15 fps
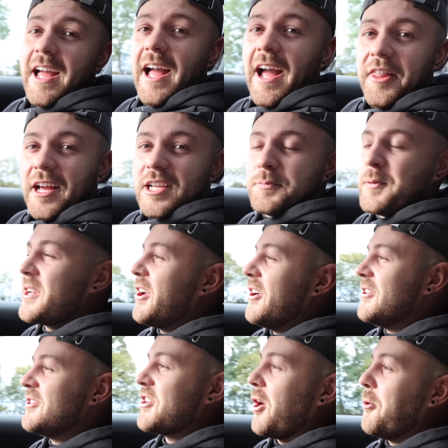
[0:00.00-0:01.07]
And that's
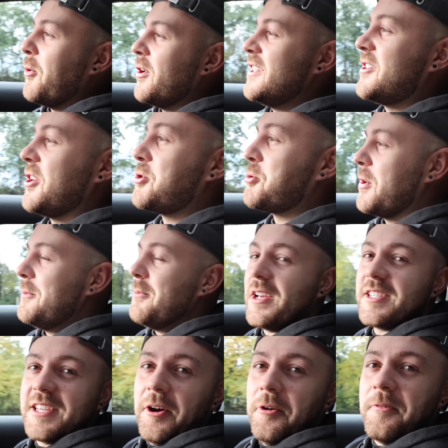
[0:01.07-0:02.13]
because I wanted to treat
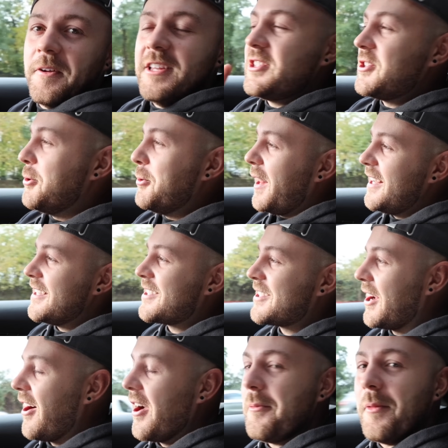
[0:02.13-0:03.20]
myself. In 2 days'
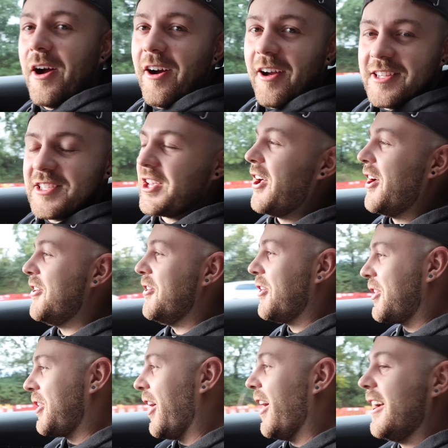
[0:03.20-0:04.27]
time, I turn
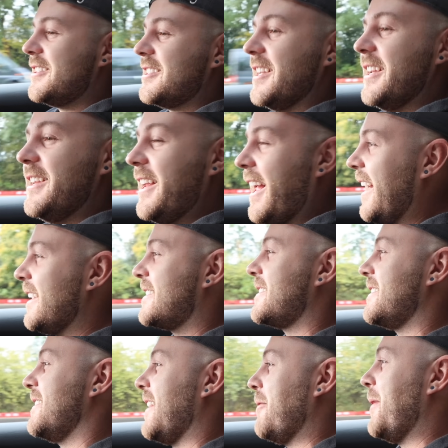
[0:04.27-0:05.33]
30.
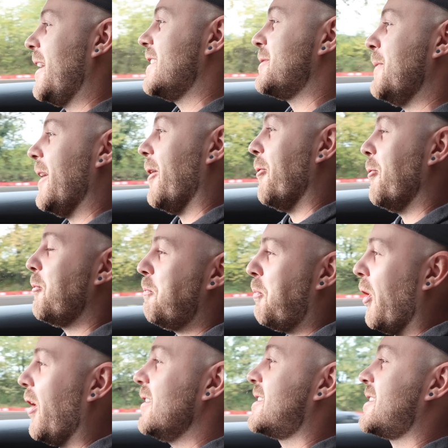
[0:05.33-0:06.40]
Yes, that makes me old,
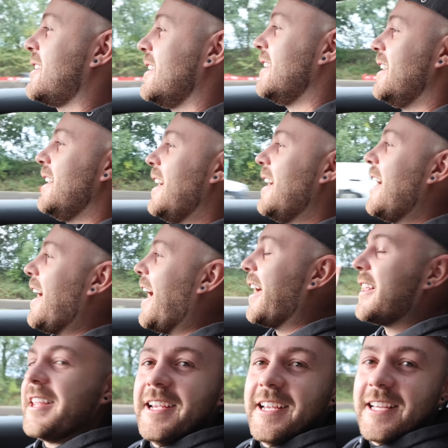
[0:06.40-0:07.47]
but
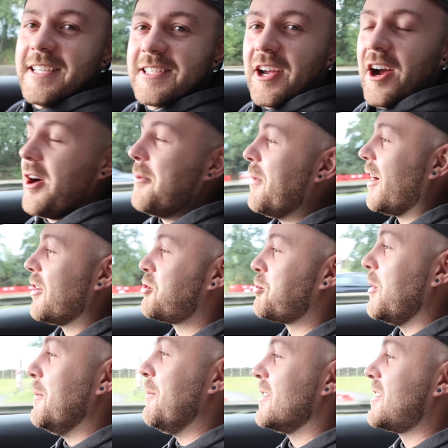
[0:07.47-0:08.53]
I think it's time that I
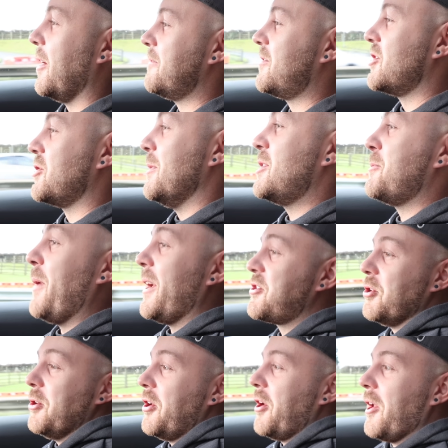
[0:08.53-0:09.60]
treat myself to something
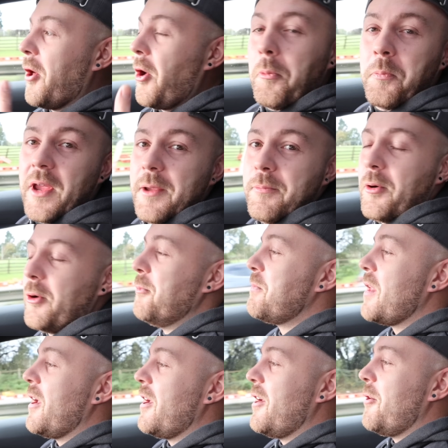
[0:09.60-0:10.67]
special. And a lot of people
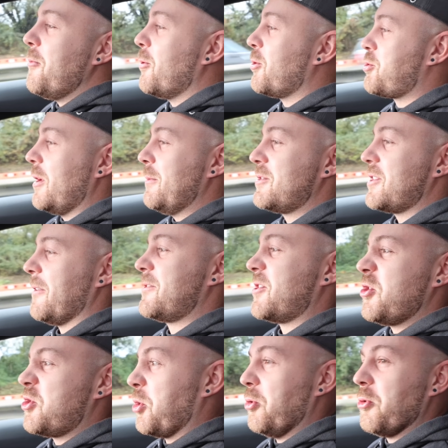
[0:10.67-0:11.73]
will treat themselves
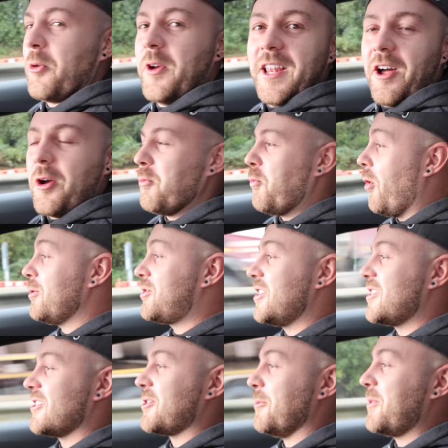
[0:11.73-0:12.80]
to jewellery like
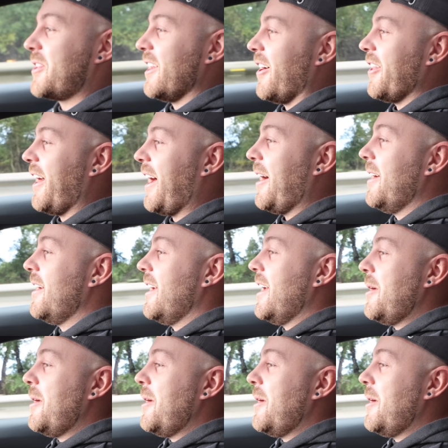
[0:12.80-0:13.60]
watches or something like that.